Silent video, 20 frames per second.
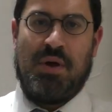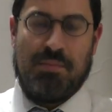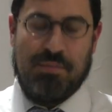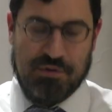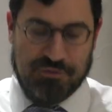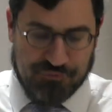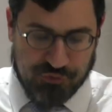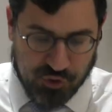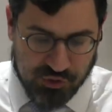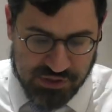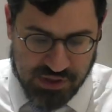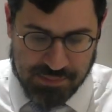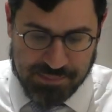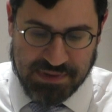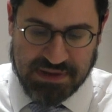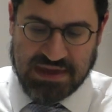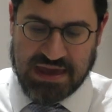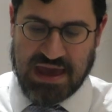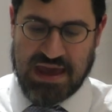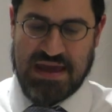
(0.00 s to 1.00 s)
before they
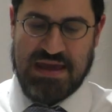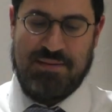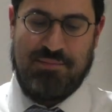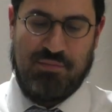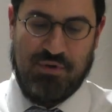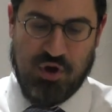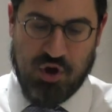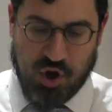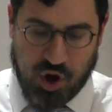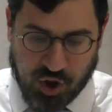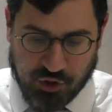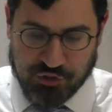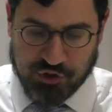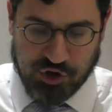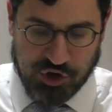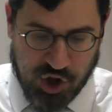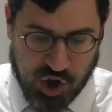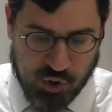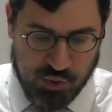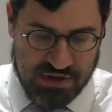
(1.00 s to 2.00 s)
became on the
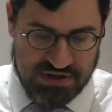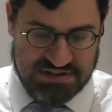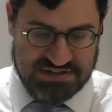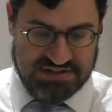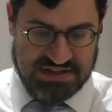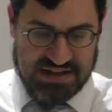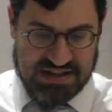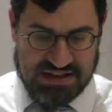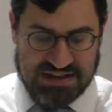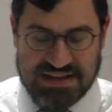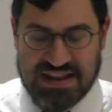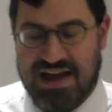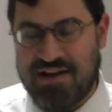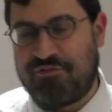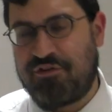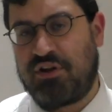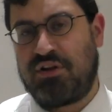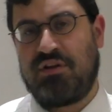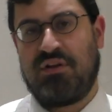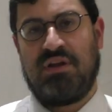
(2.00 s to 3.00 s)
lowest
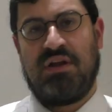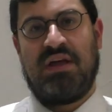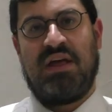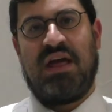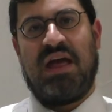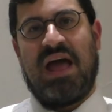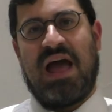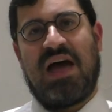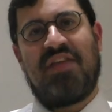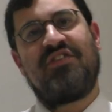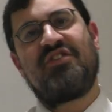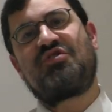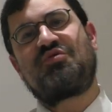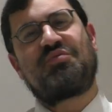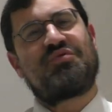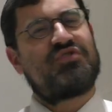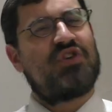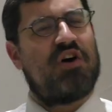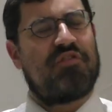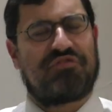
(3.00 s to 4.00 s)
level. And this
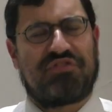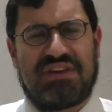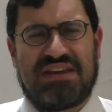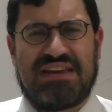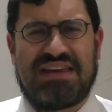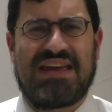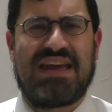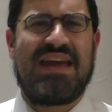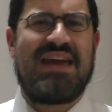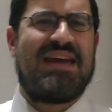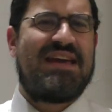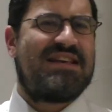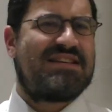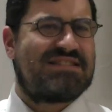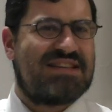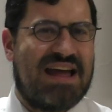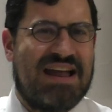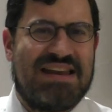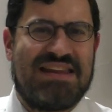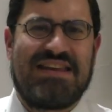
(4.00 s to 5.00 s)
was after
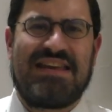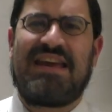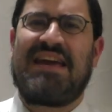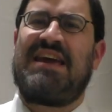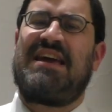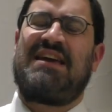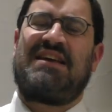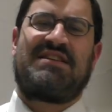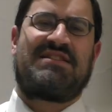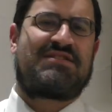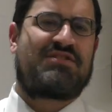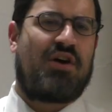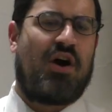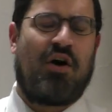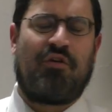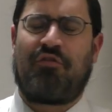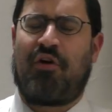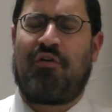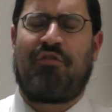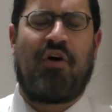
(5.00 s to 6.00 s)
years and years
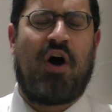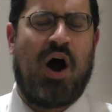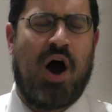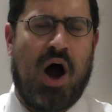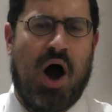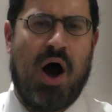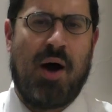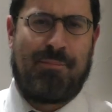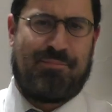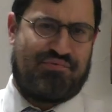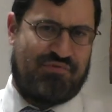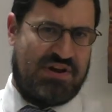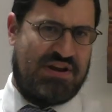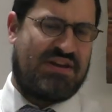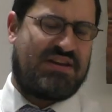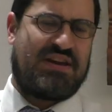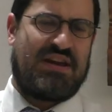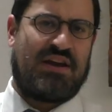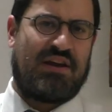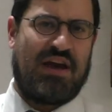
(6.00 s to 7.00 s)
of
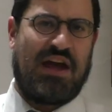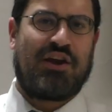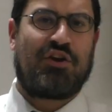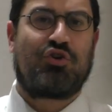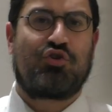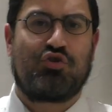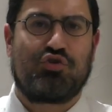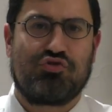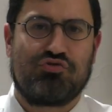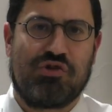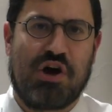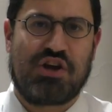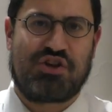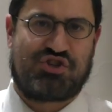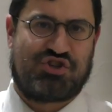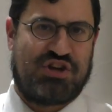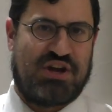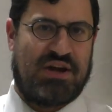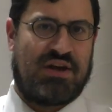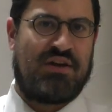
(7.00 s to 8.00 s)
heartbreaking and
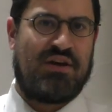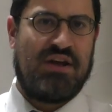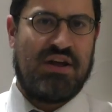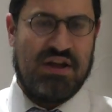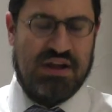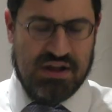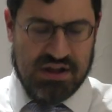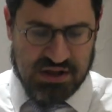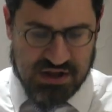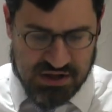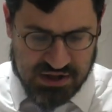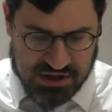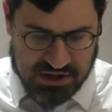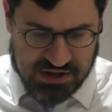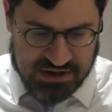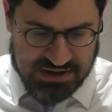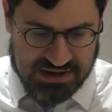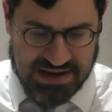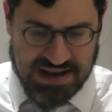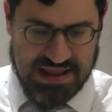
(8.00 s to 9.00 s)
crushing
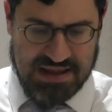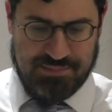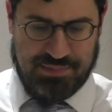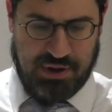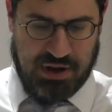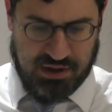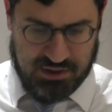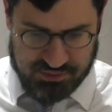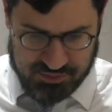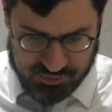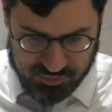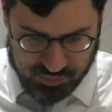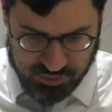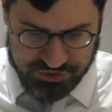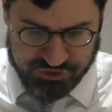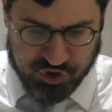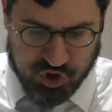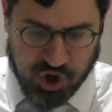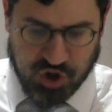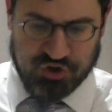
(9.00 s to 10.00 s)
labor
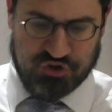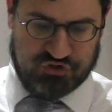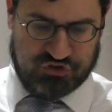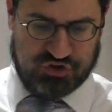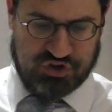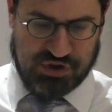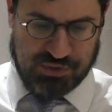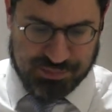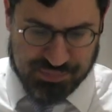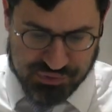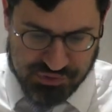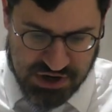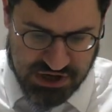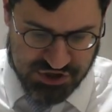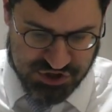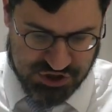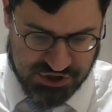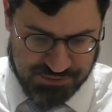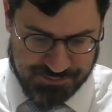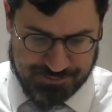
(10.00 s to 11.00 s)
with constant
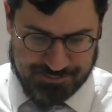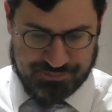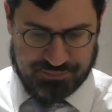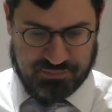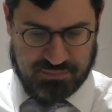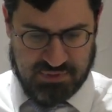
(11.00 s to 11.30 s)
oppression.